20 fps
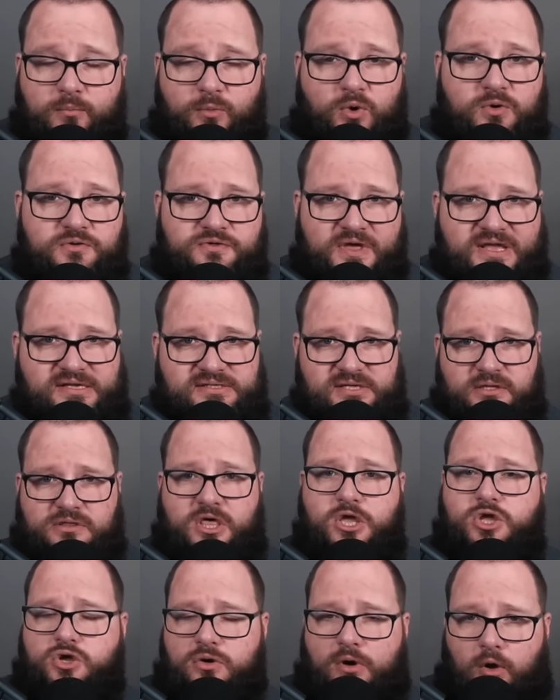far more things
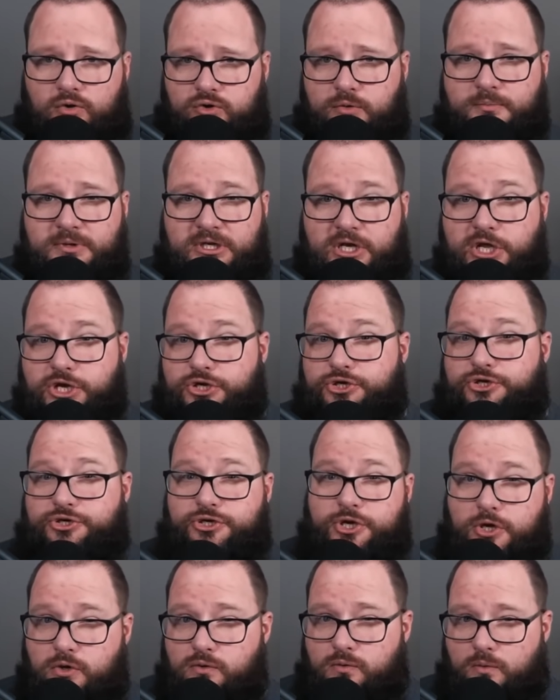that they could ultimately
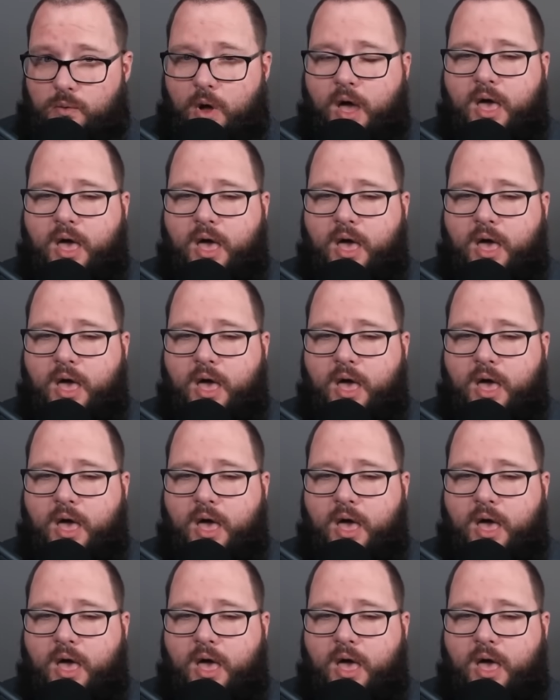do.